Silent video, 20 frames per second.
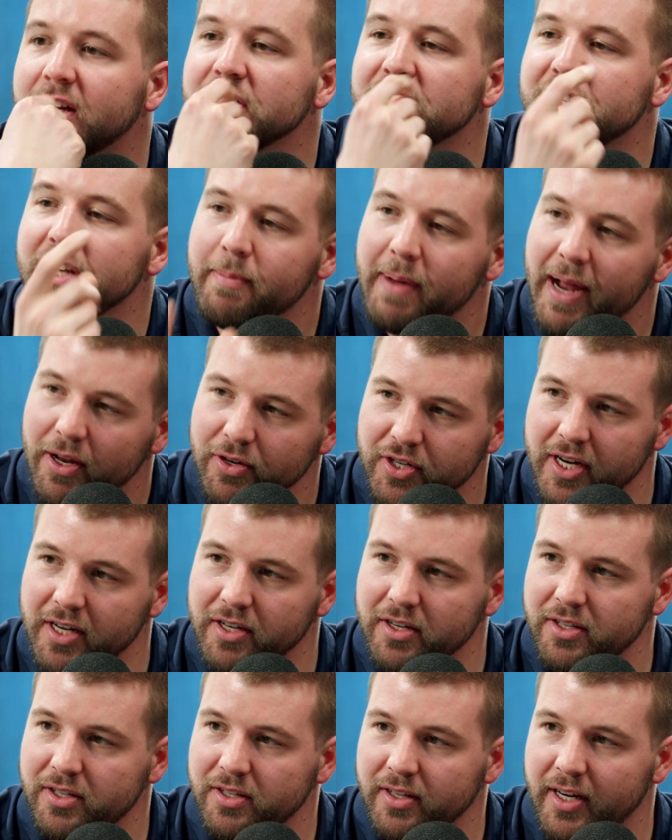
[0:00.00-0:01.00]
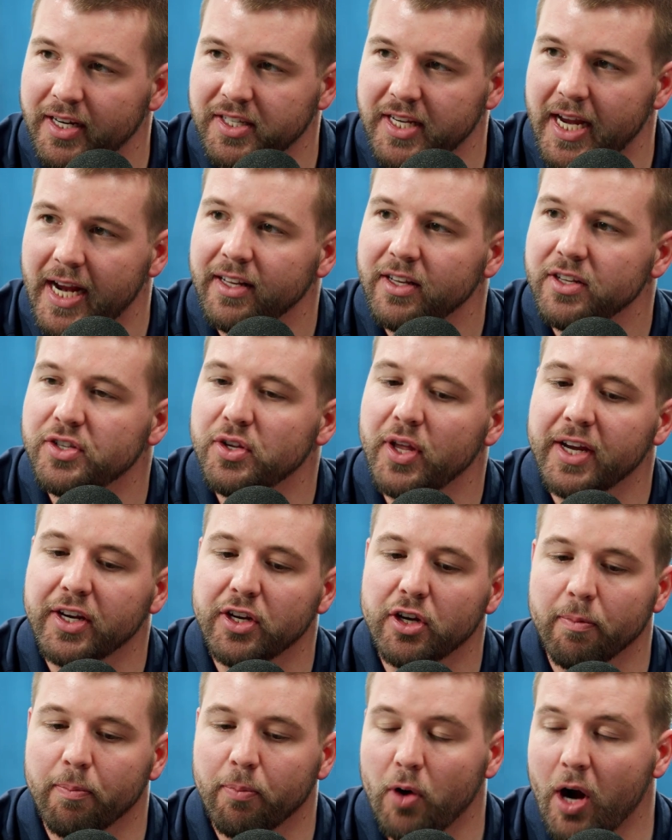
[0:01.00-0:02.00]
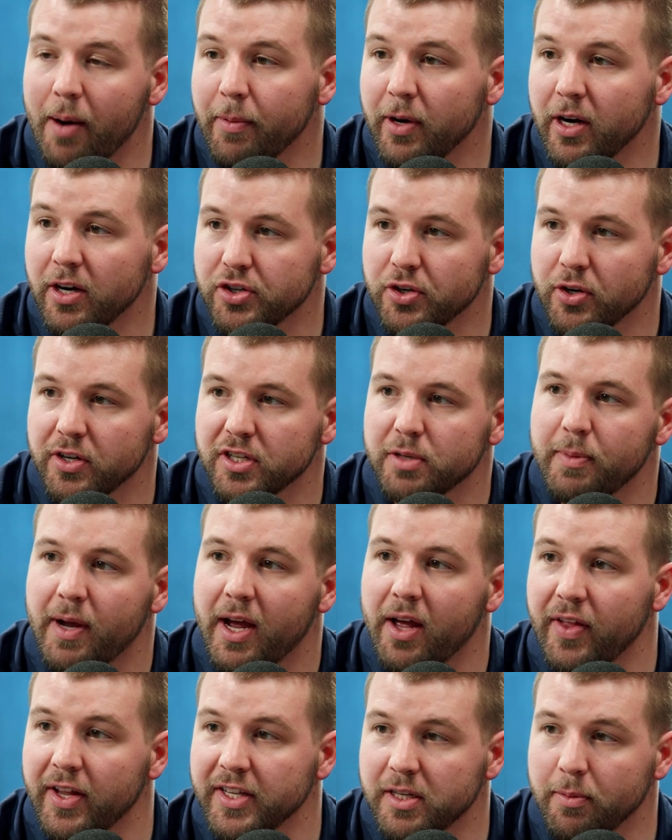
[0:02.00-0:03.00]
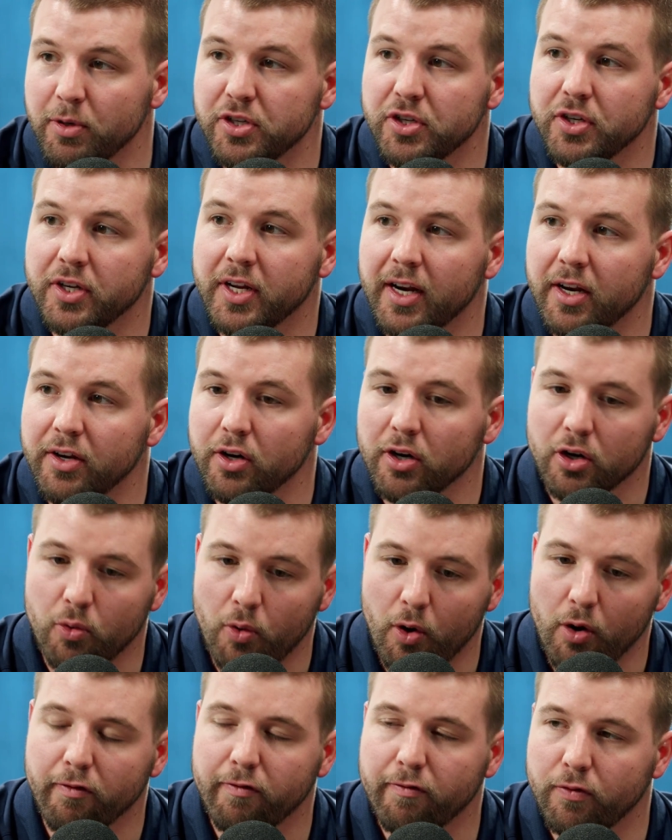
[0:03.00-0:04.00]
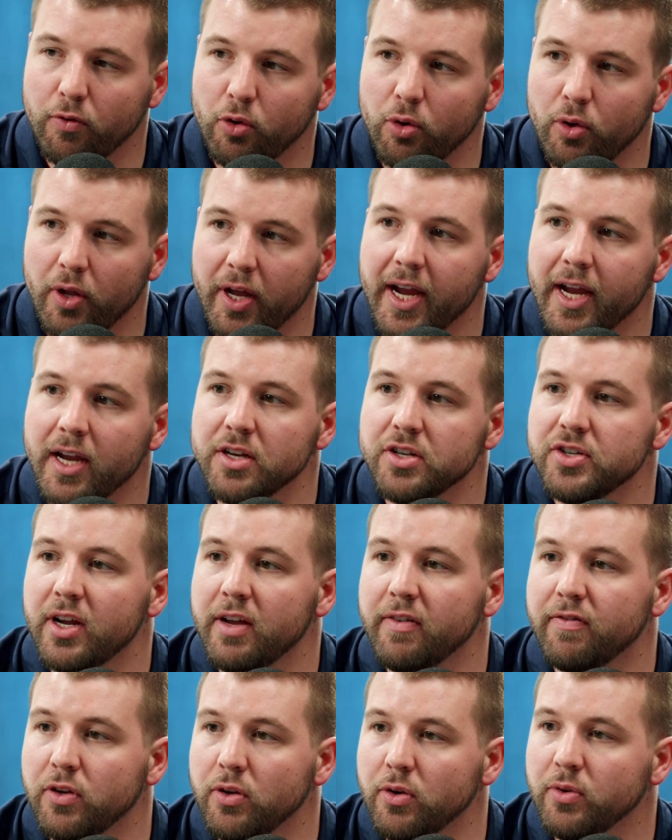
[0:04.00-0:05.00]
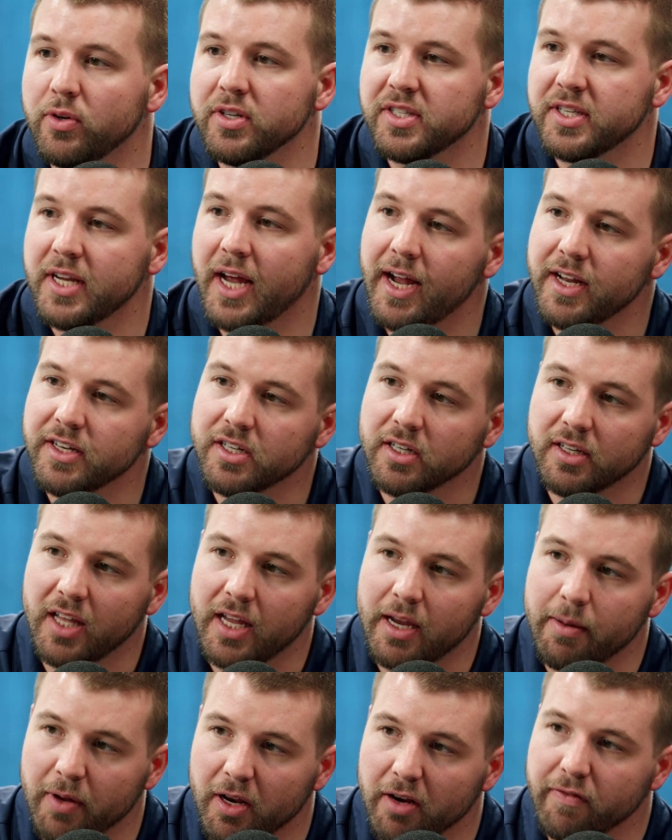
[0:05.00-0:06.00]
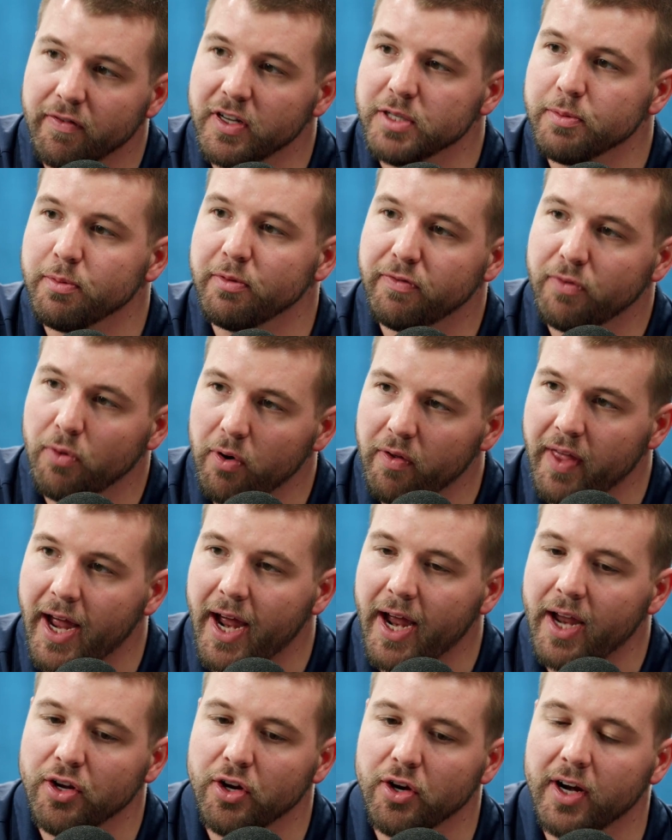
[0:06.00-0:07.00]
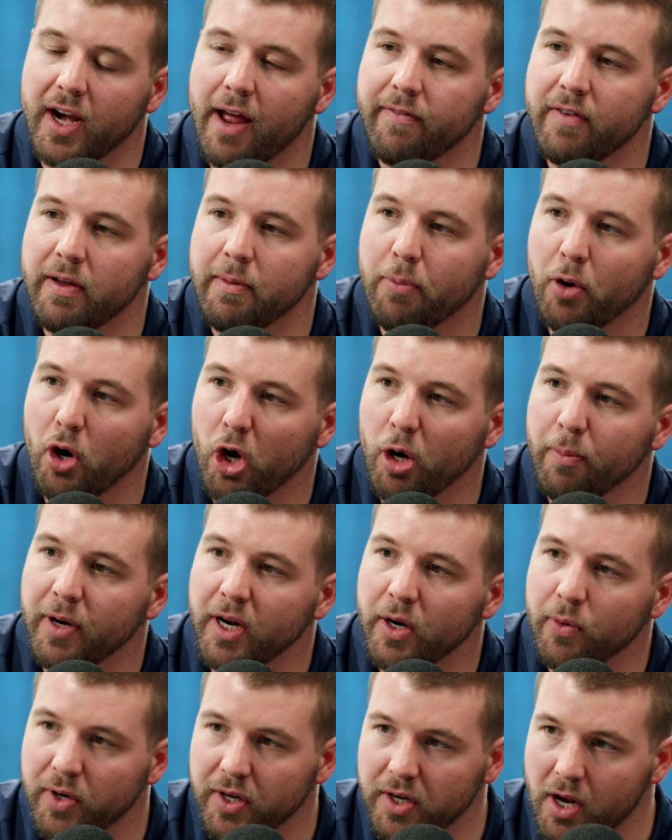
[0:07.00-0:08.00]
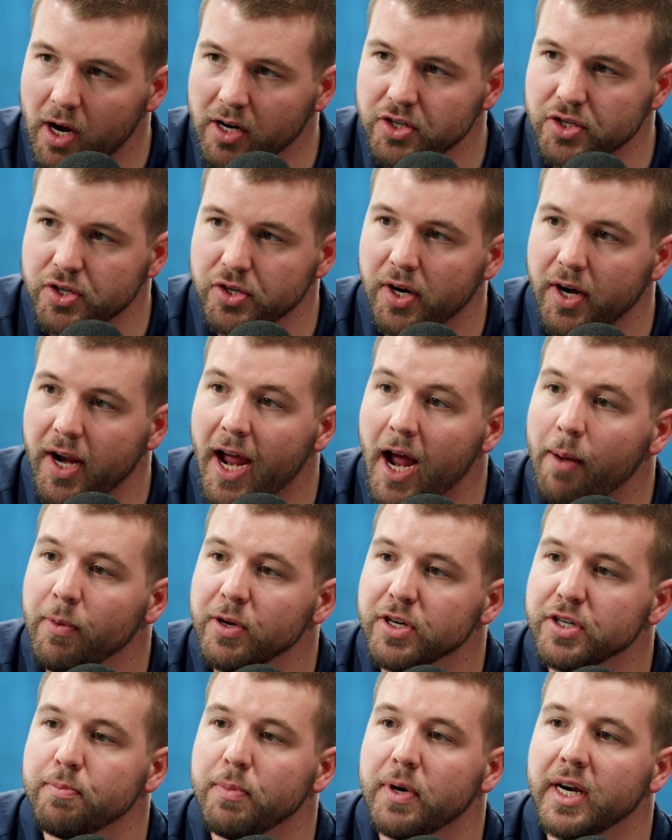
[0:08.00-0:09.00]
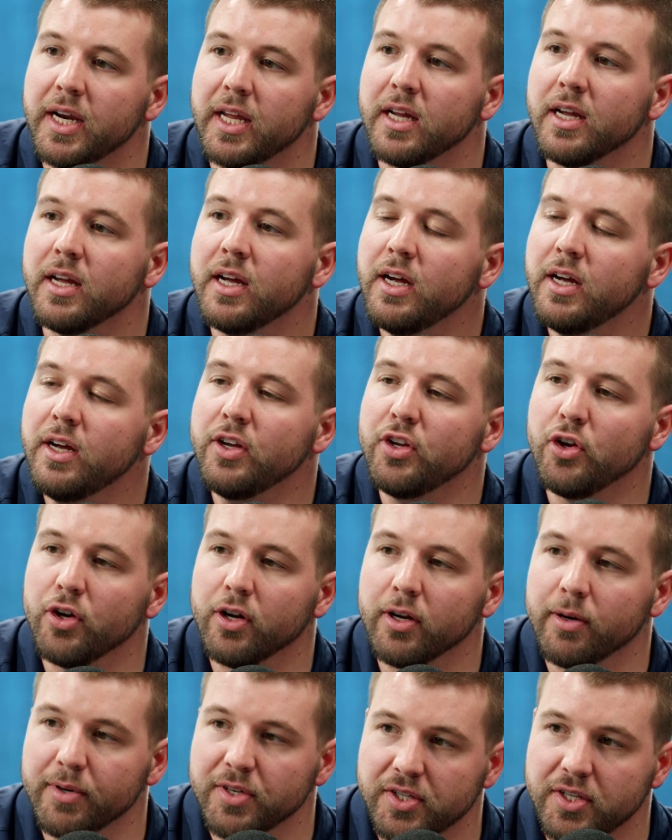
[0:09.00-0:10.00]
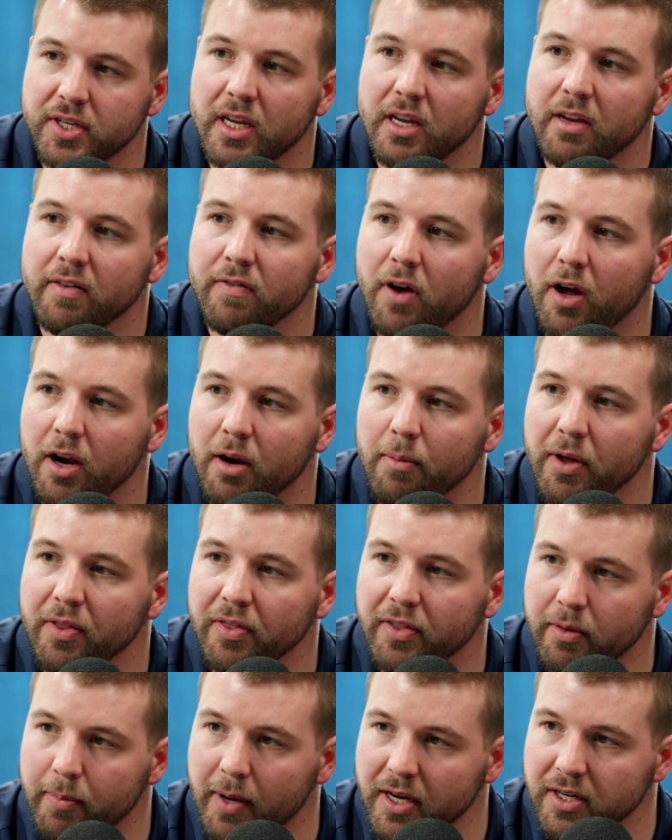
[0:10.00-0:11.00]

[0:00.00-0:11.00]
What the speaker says: Because the amount changes. Exactly. So like your primary insurance amount, that's how much you get at your quote full age. If you decide to claim benefits before that, you're going to have a permanent reduction on how much money you're going to receive on a monthly